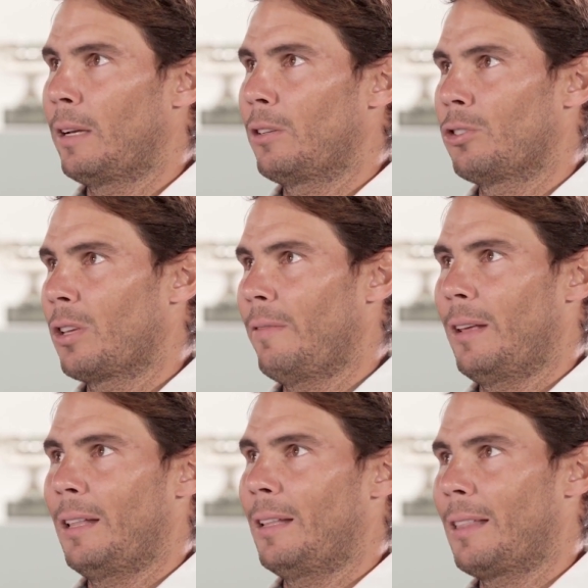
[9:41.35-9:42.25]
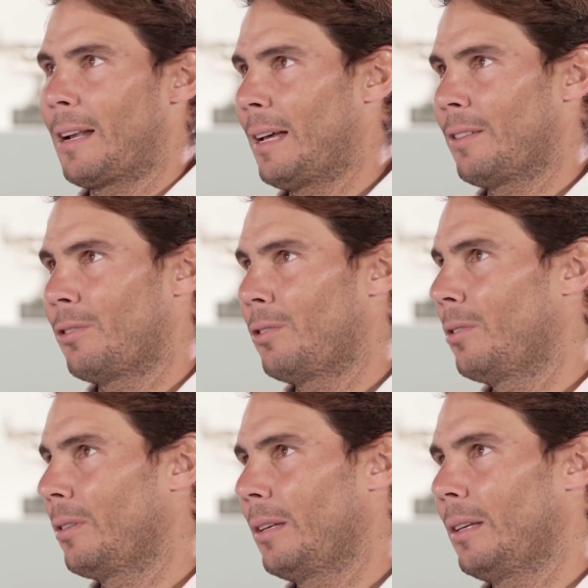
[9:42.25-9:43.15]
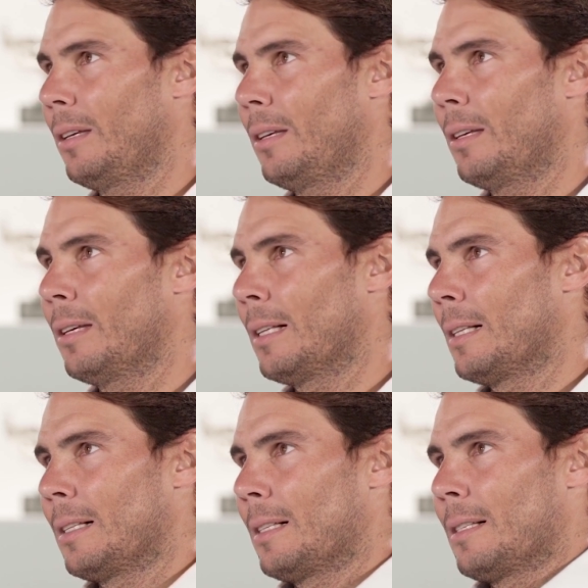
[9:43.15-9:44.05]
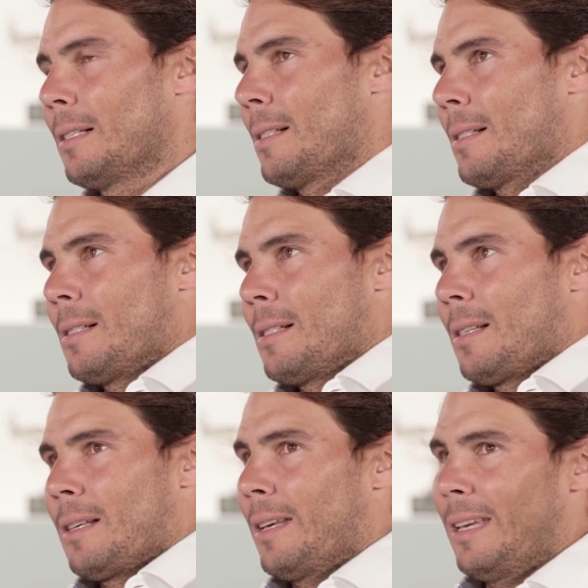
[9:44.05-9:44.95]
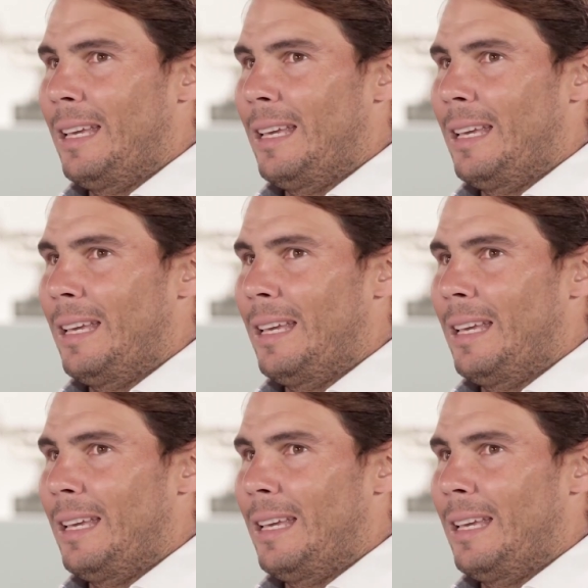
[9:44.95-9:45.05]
they're young players, those who are following us.